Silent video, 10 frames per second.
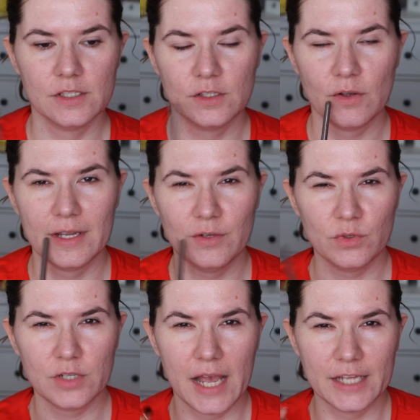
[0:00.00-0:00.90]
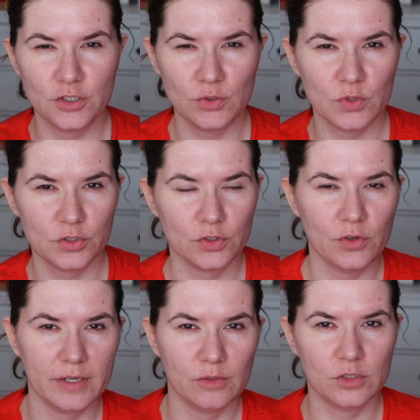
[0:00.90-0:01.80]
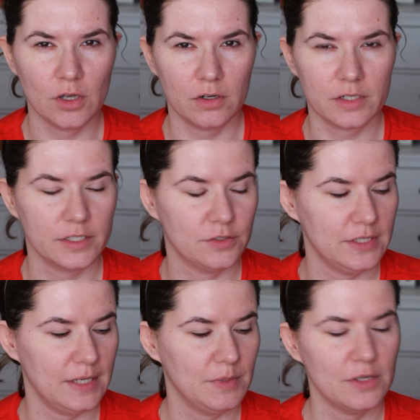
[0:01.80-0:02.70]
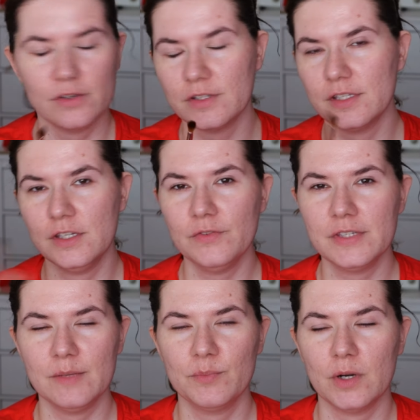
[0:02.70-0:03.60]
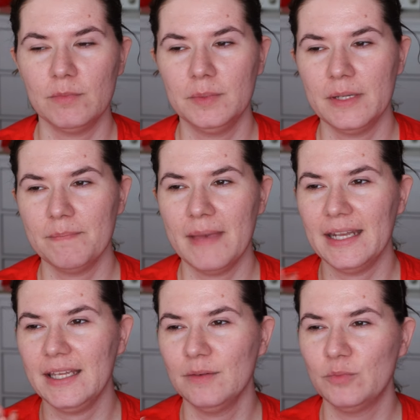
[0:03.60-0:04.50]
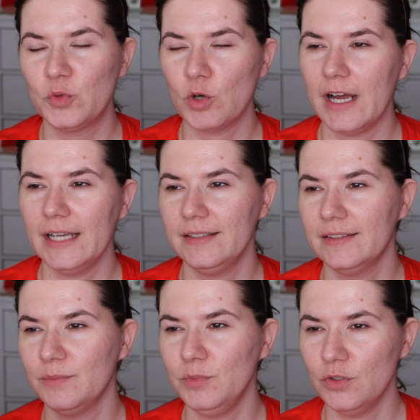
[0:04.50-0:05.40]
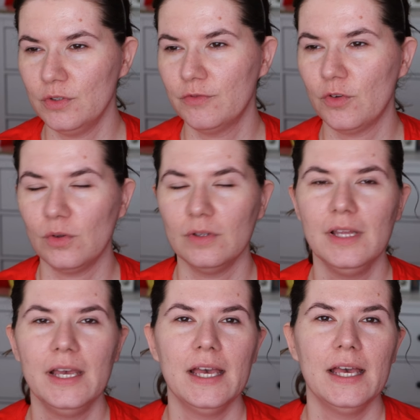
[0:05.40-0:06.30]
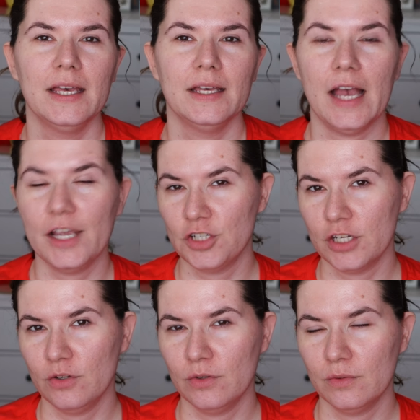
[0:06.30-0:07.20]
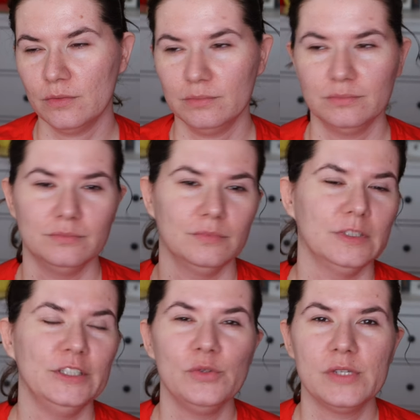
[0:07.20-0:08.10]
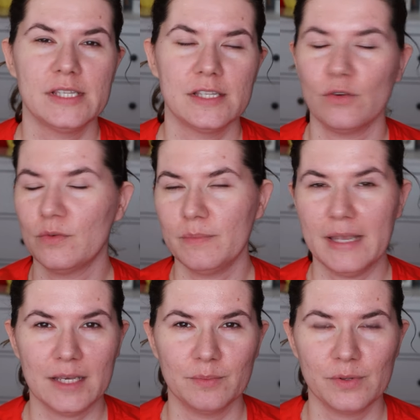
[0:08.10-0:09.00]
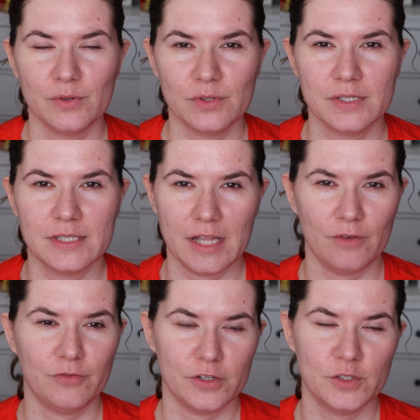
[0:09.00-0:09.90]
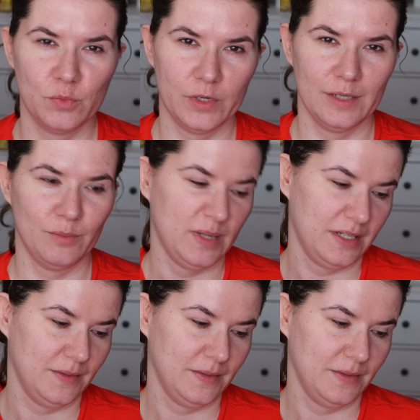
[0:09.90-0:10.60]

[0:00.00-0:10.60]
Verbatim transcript: So I do want to go in dark today because you've seen probably many bright, beautiful eyeshadow looks or makeup looks now for the spring.